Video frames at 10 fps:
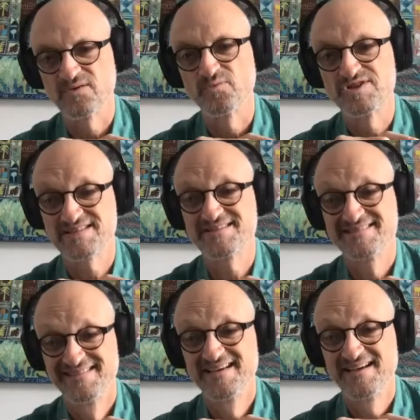which
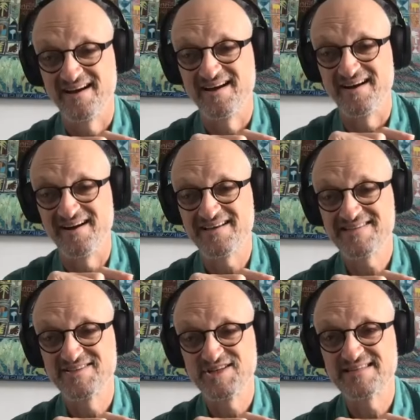is, I
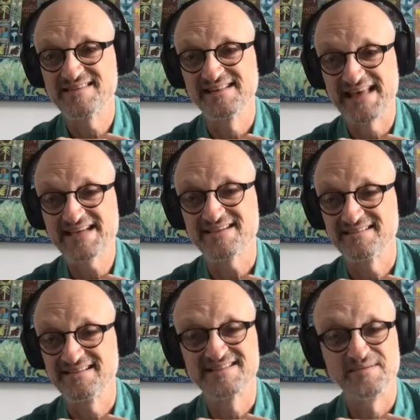suggest, the
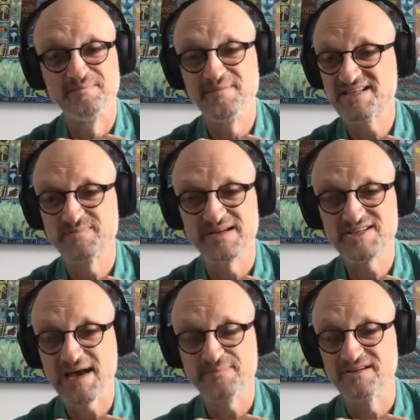latter is a much,
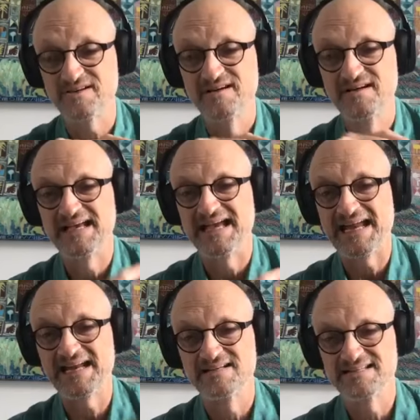much happier
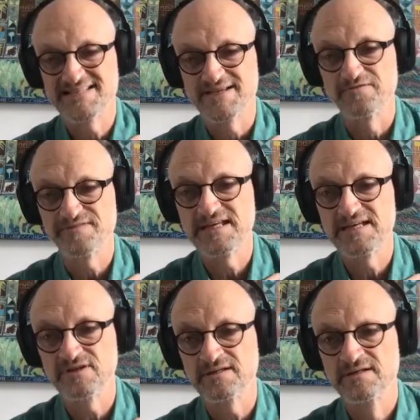and self
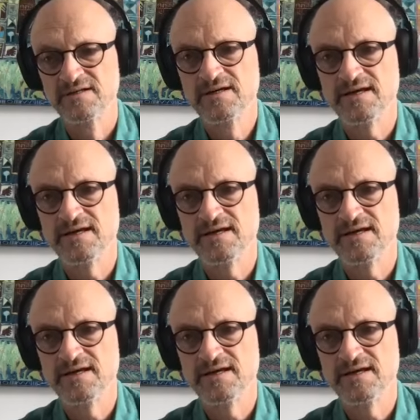forgiving